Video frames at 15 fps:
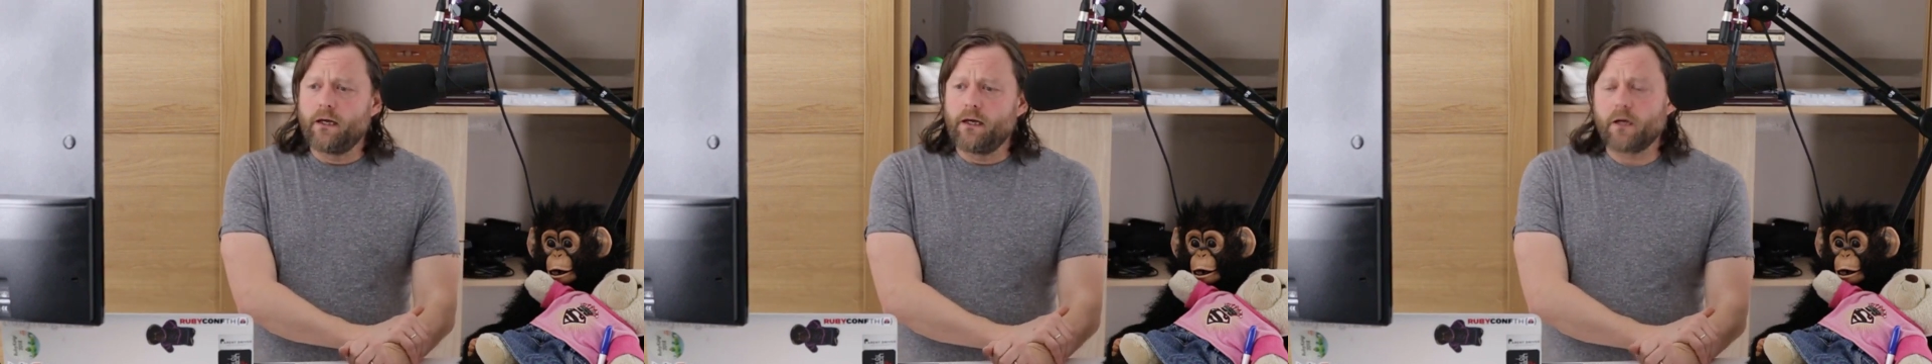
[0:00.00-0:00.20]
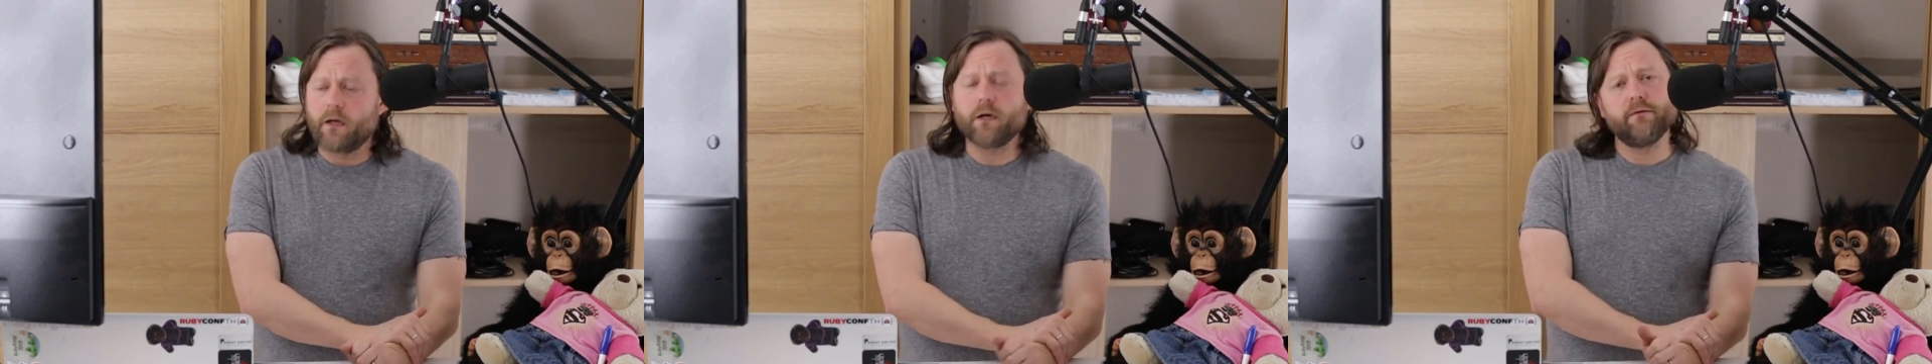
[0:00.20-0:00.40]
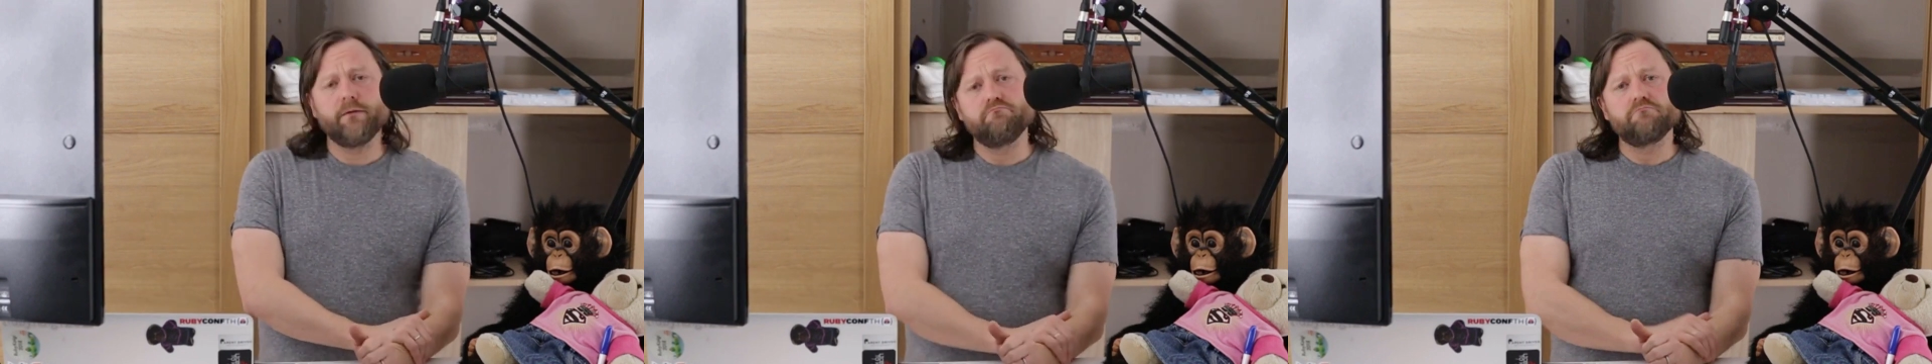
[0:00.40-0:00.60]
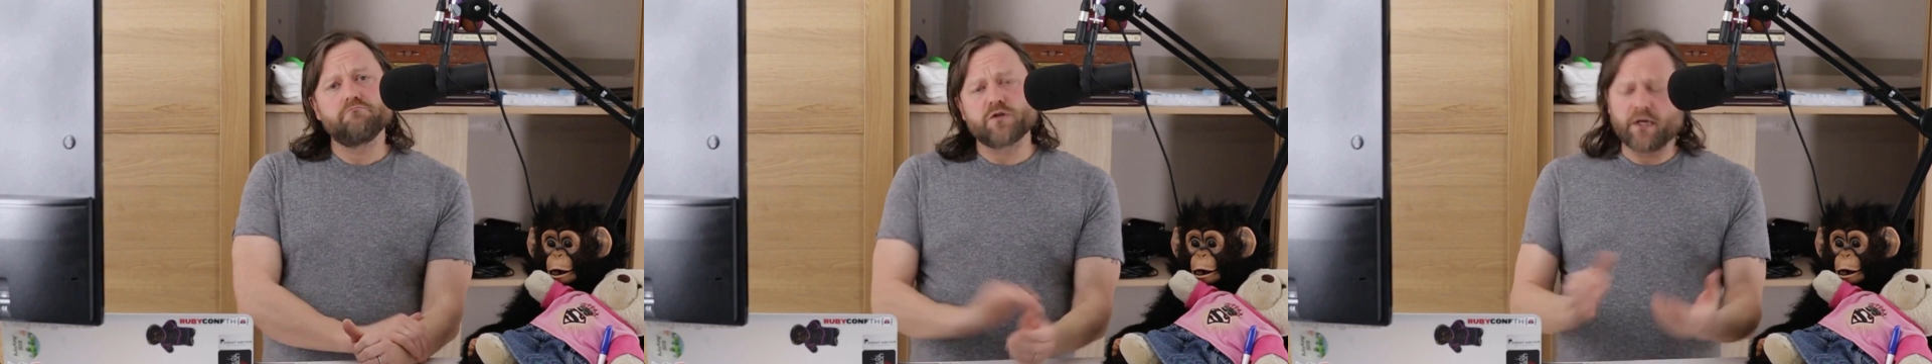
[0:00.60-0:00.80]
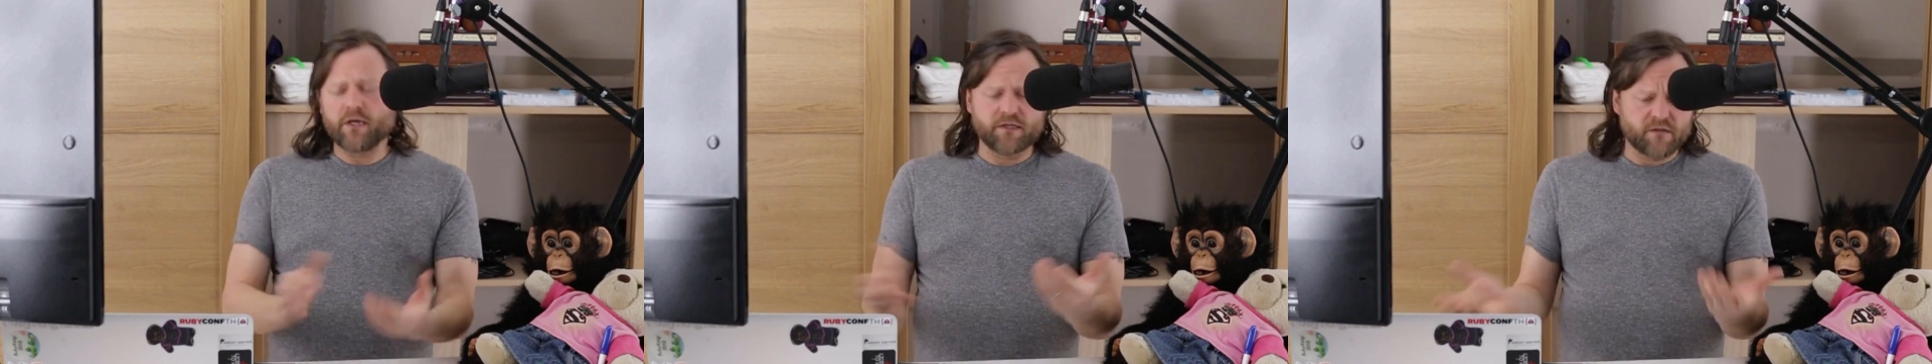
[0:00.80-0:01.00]
All right,
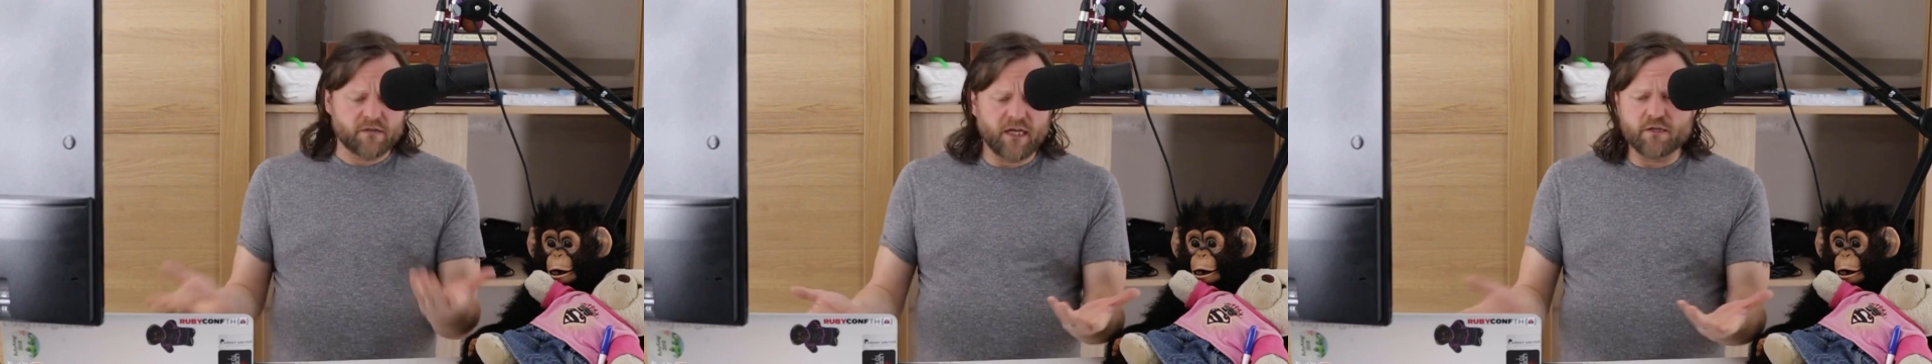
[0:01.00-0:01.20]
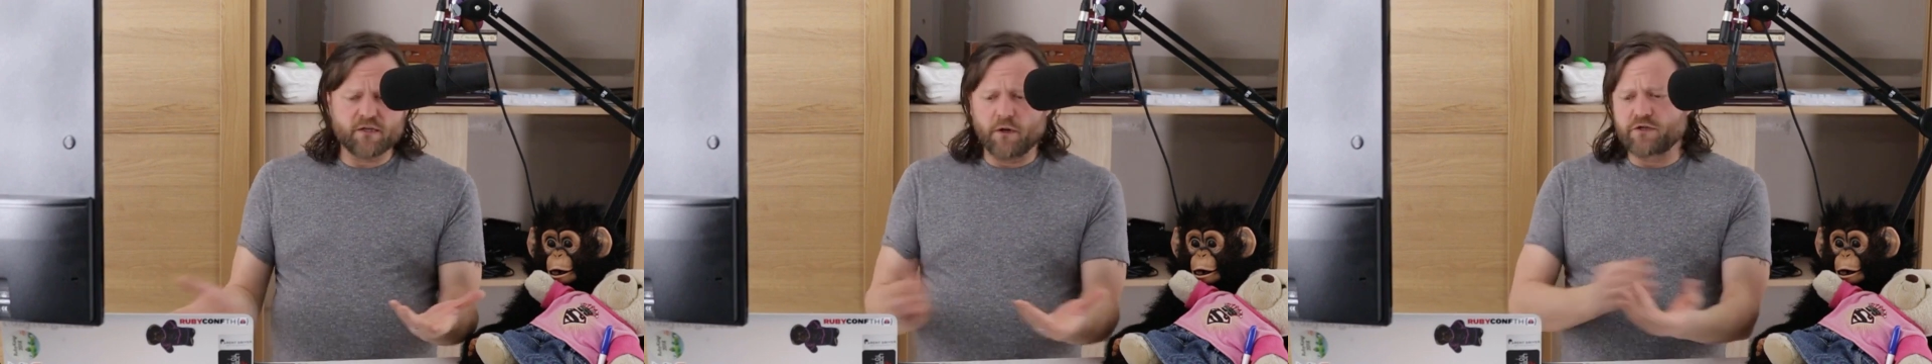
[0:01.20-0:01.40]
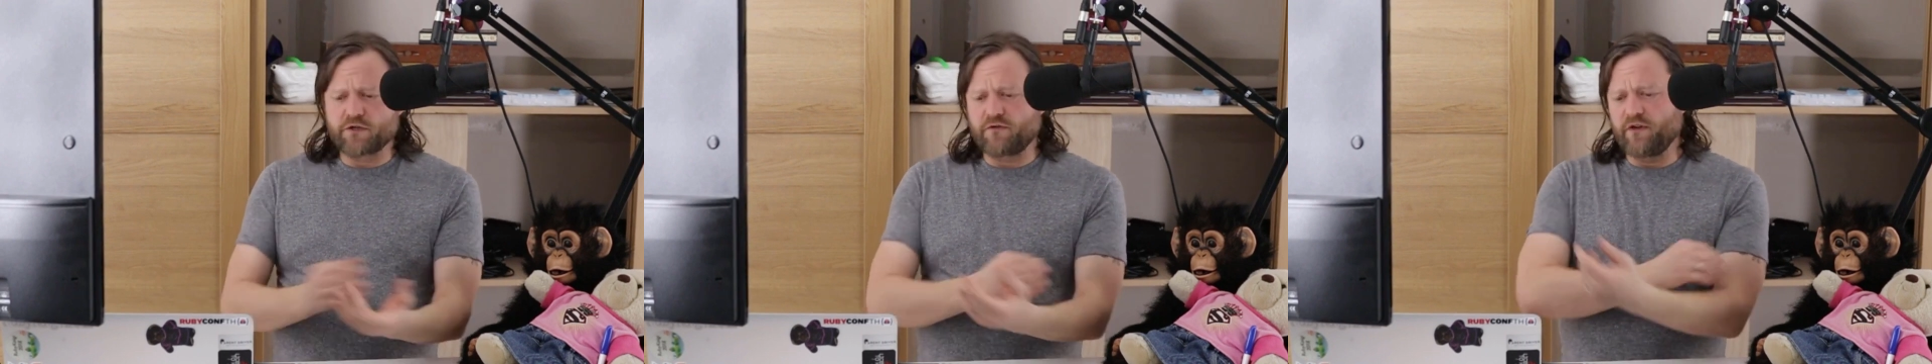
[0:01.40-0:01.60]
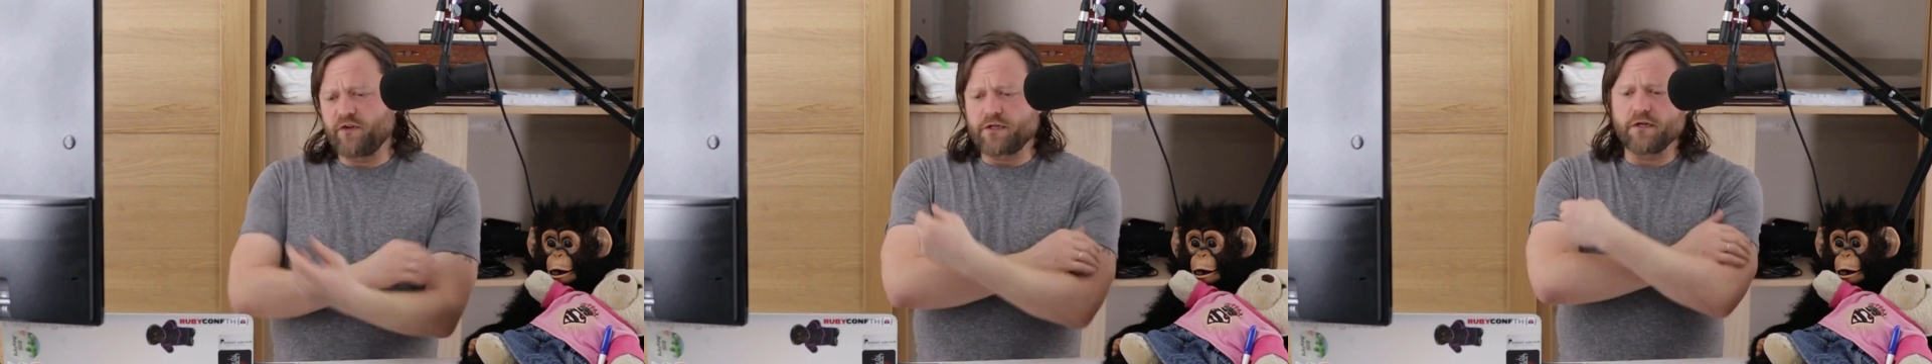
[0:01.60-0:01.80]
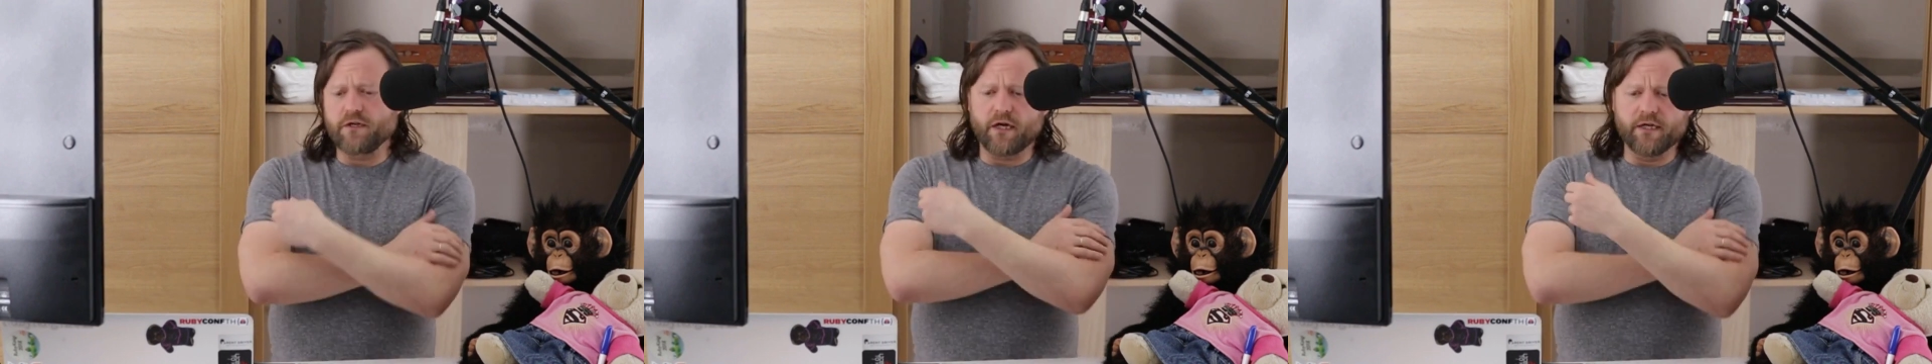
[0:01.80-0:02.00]
so that's a bunch of
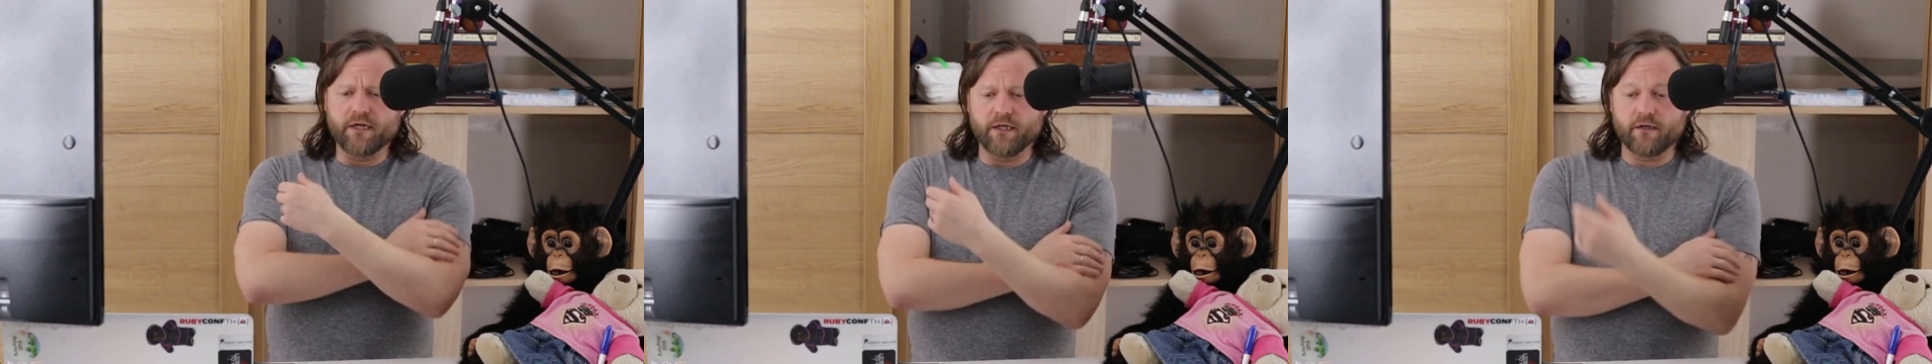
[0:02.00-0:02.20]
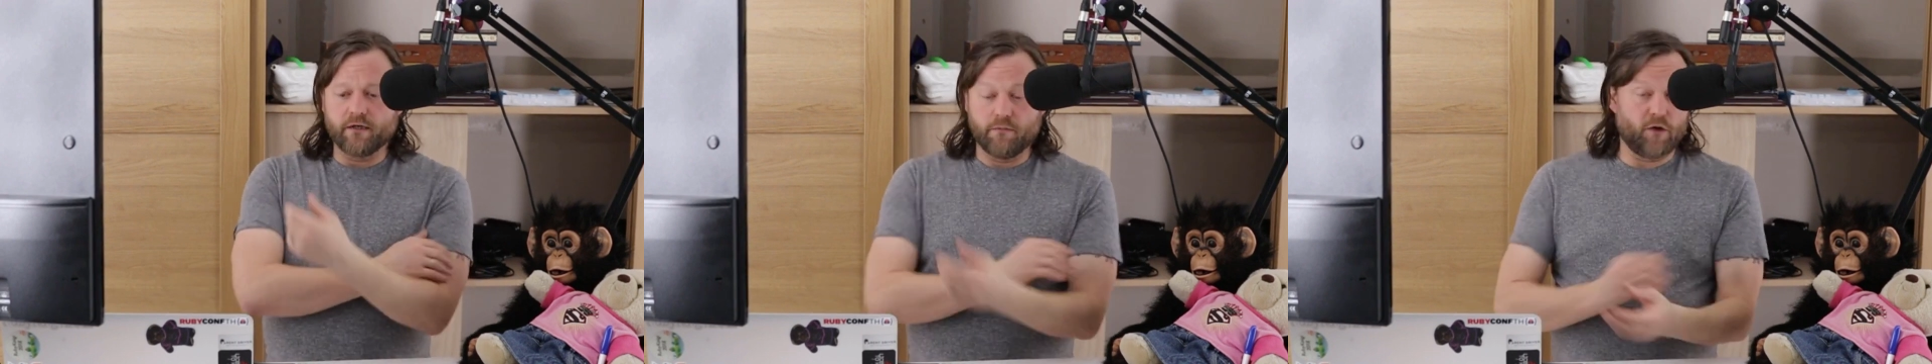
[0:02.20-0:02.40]
things that I did.